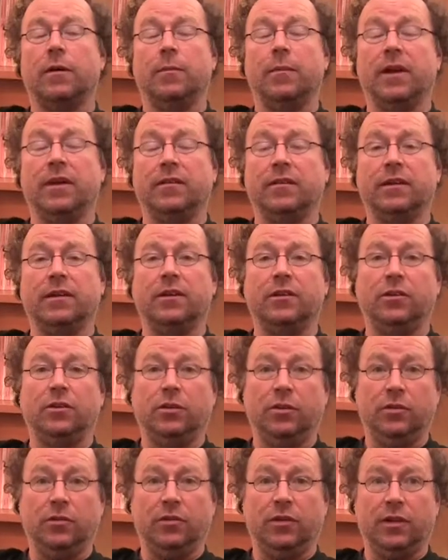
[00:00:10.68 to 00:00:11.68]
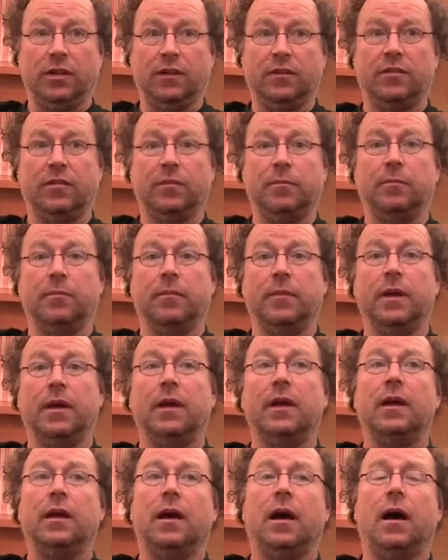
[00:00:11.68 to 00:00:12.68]
American unionism
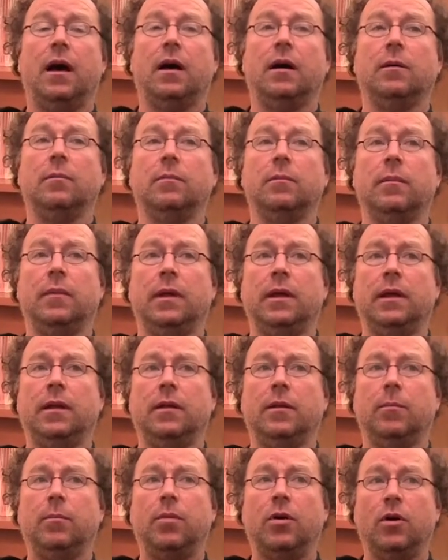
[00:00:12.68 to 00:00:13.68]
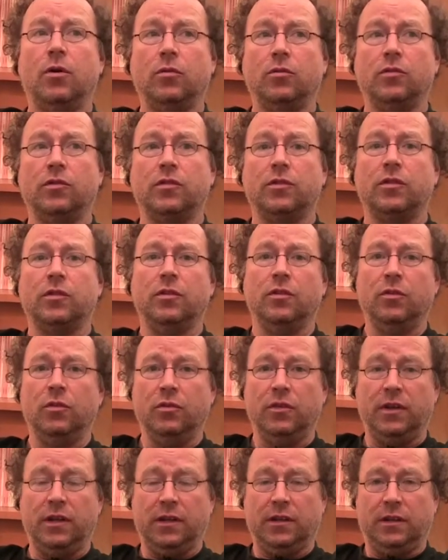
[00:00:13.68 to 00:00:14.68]
um, in the post-New
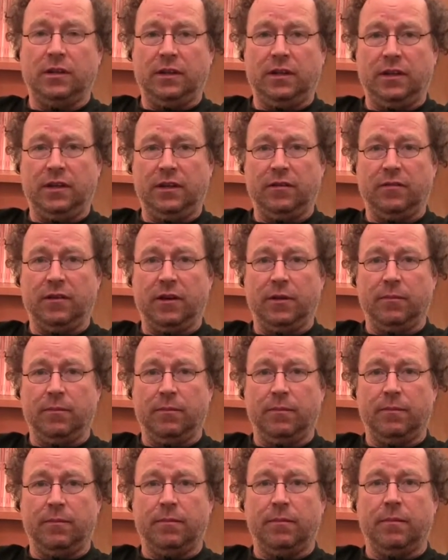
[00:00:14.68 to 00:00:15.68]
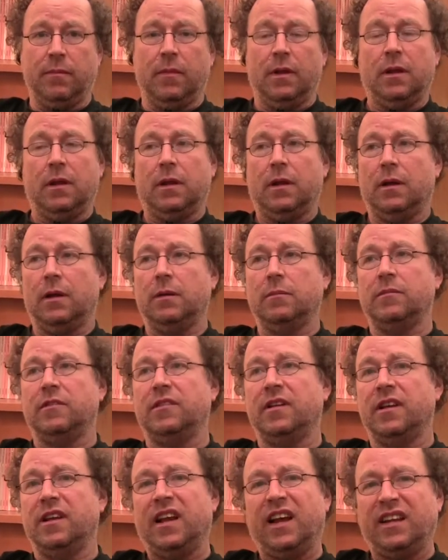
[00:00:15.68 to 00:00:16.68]
Deal era, um,
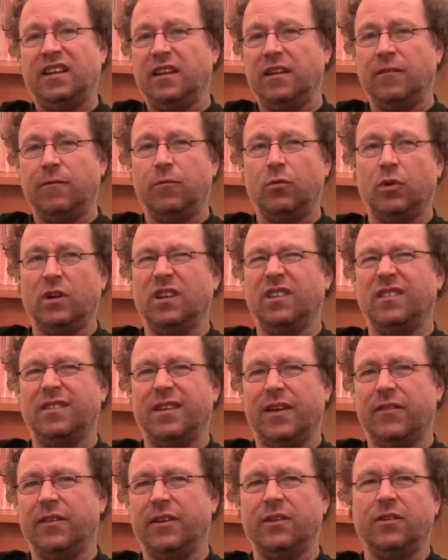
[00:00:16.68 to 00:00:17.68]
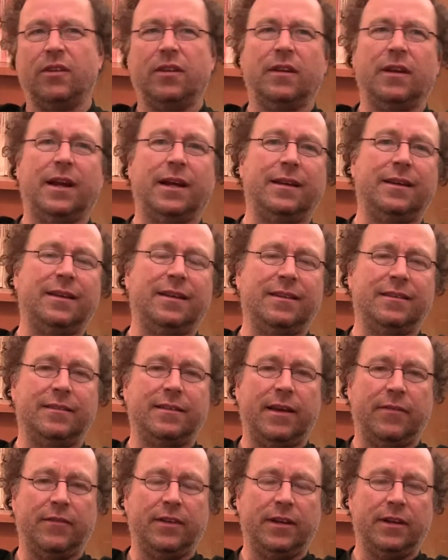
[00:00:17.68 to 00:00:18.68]
say 1947 to the
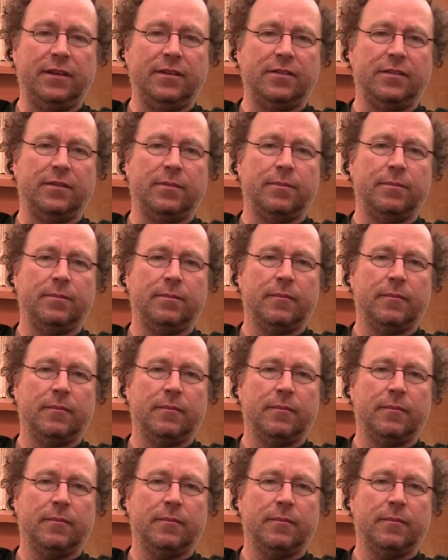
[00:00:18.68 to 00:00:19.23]
1970s.